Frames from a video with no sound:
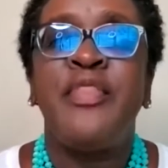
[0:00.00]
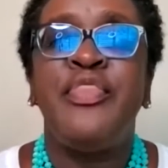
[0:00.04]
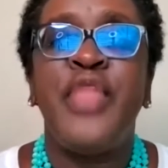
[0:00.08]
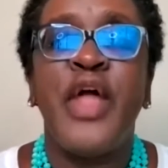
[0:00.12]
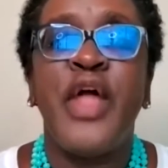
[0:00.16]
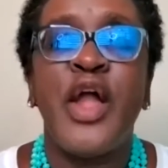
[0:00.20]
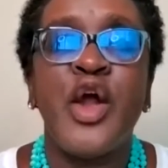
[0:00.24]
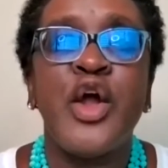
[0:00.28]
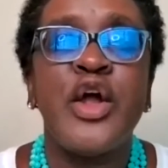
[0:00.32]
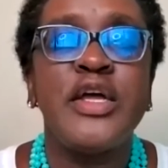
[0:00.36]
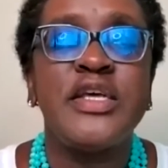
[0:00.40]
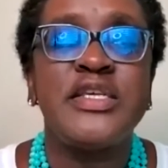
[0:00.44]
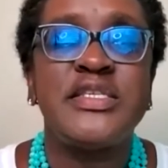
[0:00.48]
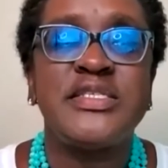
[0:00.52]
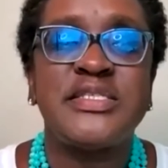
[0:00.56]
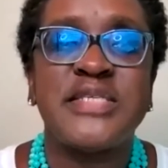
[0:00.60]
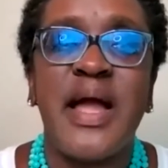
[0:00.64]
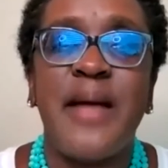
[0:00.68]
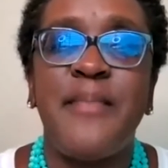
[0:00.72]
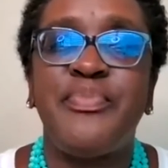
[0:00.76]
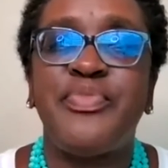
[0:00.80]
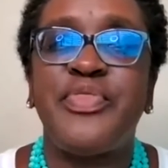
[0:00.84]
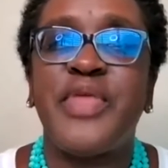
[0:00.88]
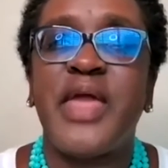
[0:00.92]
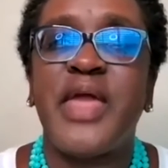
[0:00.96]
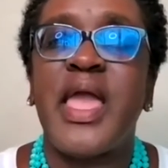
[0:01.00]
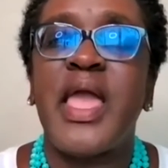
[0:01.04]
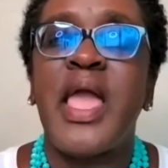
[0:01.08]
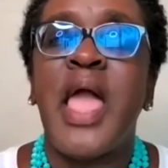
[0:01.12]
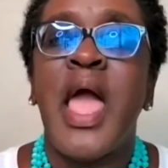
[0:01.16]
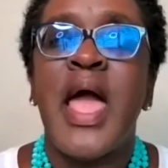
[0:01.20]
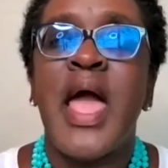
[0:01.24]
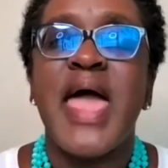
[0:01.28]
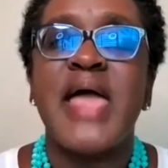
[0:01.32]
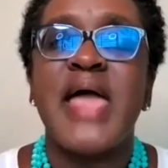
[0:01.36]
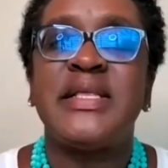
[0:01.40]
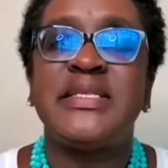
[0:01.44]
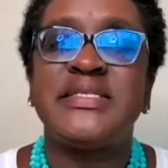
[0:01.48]
there is
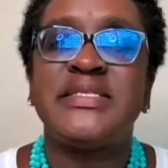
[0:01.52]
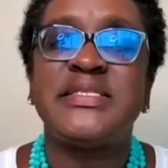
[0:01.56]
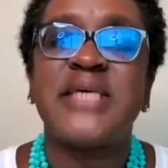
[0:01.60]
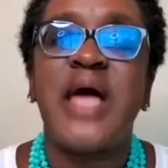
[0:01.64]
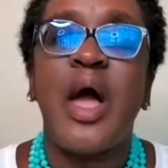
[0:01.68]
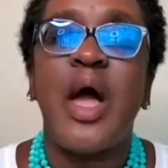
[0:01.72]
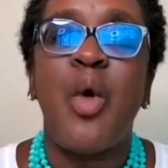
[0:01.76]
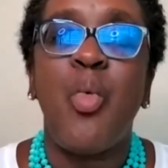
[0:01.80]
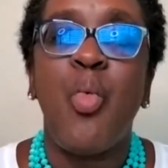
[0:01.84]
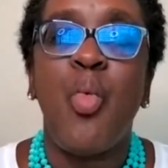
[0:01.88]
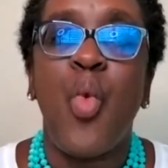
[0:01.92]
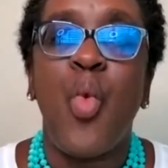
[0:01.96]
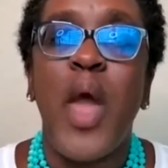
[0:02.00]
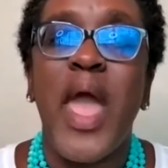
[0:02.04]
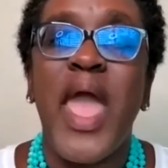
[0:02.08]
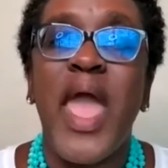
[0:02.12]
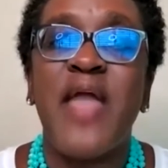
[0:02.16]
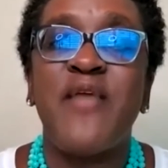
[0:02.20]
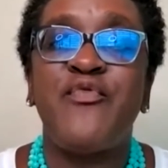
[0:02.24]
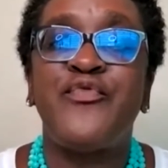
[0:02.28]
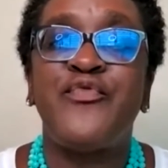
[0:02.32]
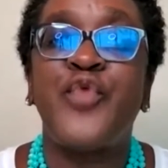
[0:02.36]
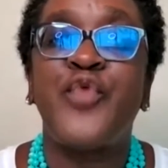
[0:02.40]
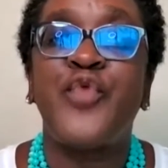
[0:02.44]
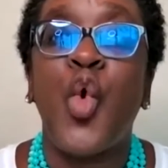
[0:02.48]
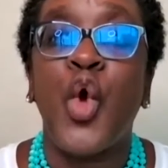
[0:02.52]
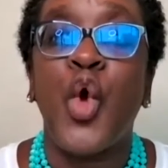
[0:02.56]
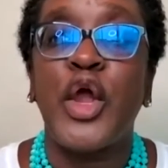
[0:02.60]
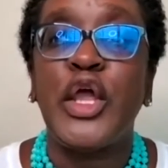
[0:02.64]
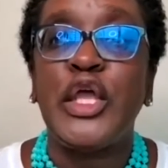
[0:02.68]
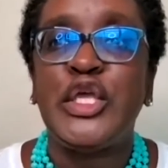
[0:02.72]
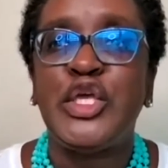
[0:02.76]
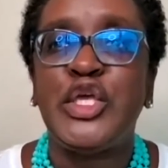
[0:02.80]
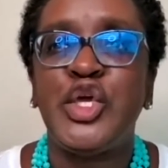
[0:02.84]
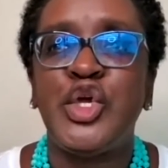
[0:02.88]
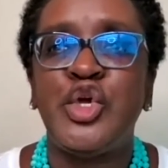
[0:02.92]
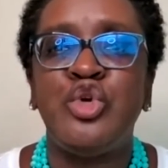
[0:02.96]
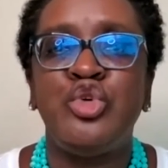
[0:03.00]
something and some way for
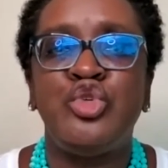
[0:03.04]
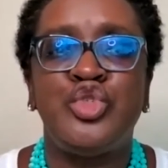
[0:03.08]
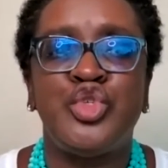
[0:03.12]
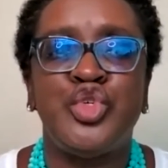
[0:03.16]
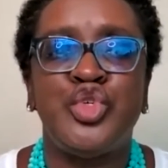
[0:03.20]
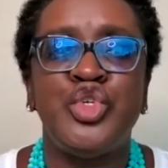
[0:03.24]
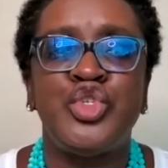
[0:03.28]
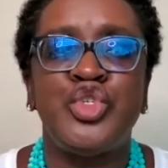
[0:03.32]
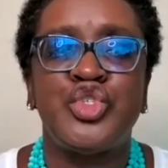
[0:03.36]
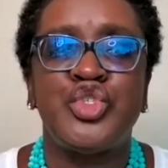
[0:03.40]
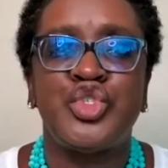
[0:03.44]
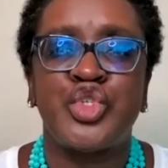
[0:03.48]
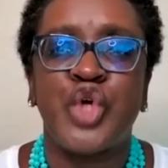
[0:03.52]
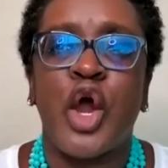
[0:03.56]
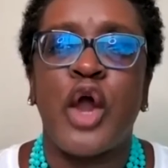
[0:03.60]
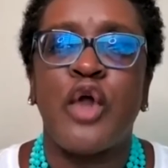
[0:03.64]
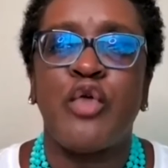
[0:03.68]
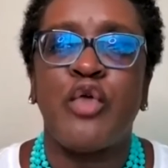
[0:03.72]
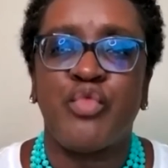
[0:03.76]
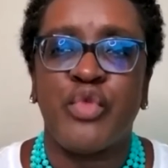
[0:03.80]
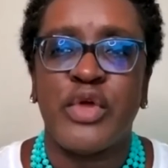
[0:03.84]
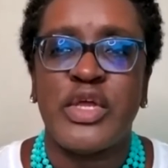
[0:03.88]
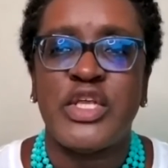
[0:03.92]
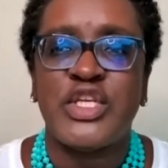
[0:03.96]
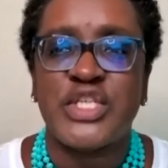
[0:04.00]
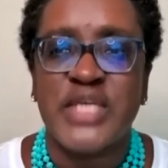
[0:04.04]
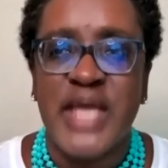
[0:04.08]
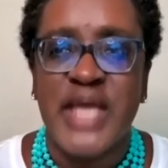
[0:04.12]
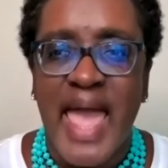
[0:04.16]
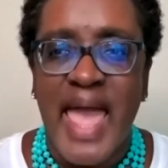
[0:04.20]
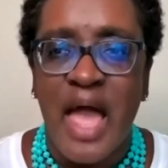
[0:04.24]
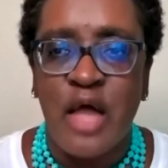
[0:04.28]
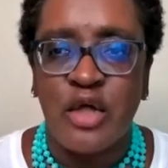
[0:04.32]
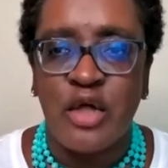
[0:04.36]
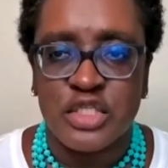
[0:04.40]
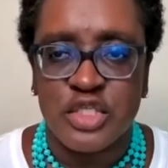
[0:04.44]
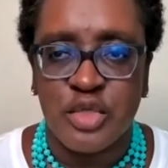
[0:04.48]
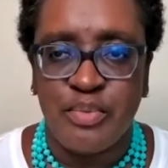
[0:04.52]
you to start reaching
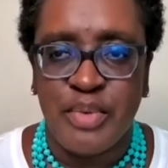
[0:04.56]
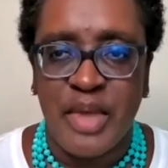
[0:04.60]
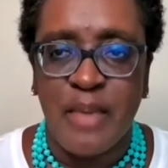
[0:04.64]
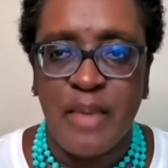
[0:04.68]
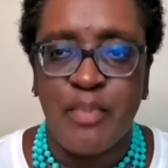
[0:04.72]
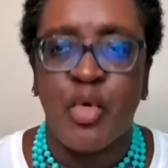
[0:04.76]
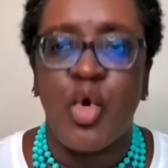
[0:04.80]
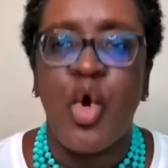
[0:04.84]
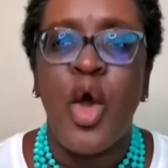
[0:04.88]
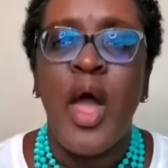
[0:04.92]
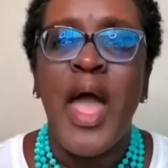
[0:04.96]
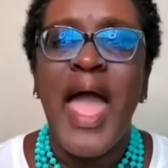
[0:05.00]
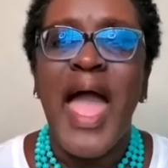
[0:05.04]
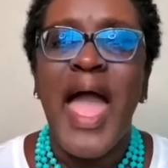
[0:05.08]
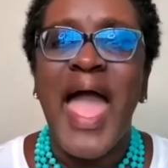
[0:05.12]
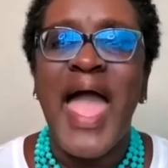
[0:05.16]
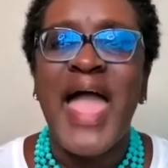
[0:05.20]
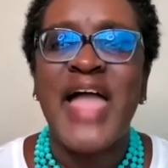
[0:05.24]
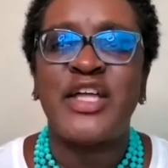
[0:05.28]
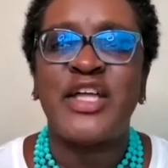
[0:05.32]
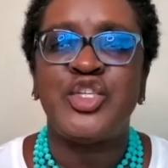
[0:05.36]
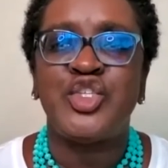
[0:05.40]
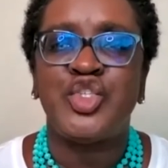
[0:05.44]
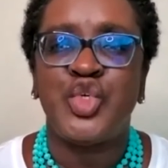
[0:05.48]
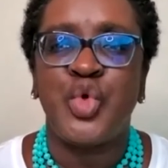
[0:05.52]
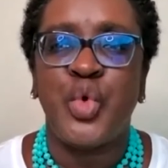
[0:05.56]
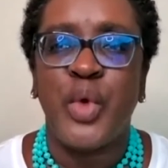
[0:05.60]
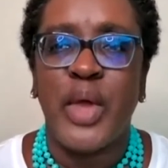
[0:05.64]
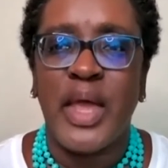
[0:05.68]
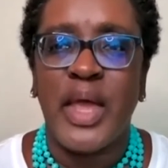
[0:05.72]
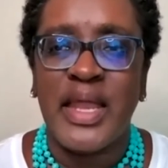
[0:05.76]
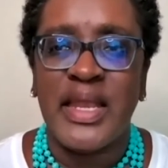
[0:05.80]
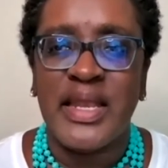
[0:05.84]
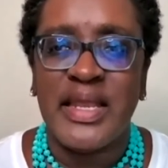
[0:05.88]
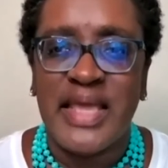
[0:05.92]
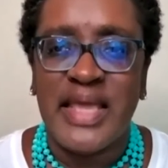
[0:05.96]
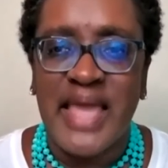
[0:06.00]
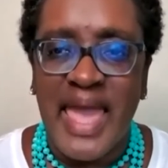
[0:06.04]
out to people and to
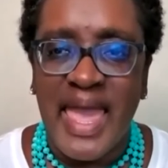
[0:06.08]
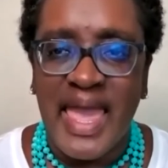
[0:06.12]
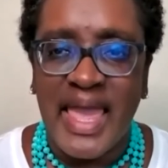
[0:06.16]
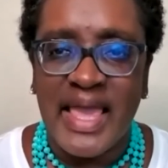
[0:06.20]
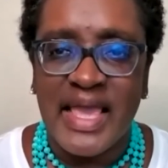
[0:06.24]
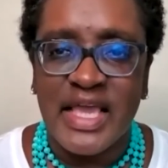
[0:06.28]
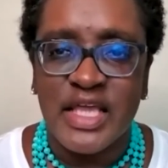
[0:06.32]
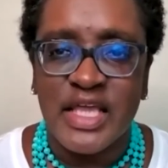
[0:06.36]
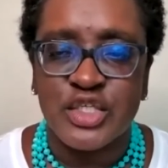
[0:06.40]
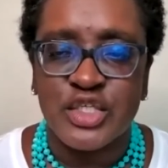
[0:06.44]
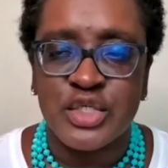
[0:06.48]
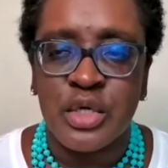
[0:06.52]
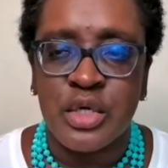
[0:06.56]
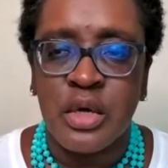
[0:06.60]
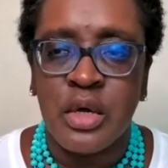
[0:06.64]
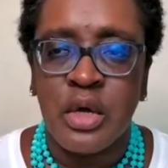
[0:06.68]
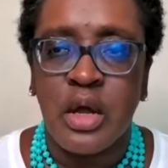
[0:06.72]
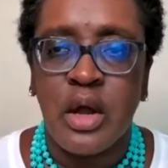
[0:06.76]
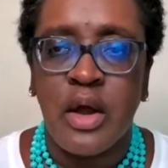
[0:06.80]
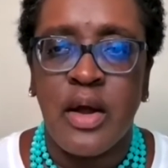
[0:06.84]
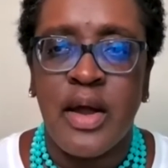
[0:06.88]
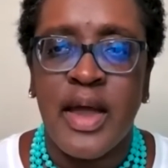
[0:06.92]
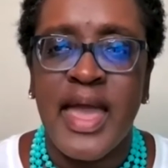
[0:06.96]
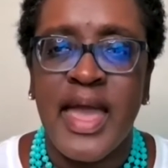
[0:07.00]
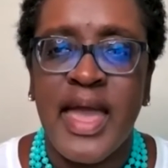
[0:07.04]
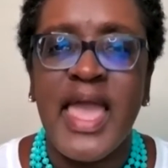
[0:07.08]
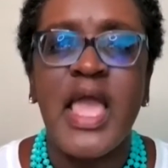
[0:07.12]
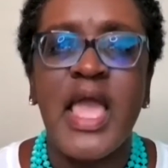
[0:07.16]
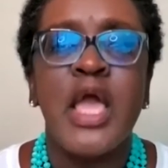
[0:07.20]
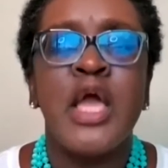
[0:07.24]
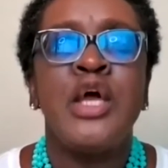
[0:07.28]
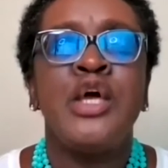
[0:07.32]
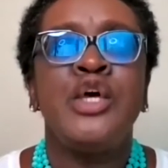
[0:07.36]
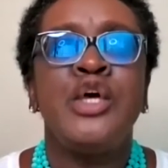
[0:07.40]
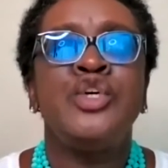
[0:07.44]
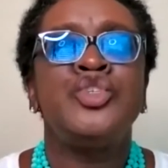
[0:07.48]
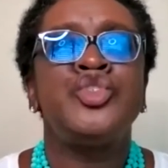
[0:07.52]
engage. All right.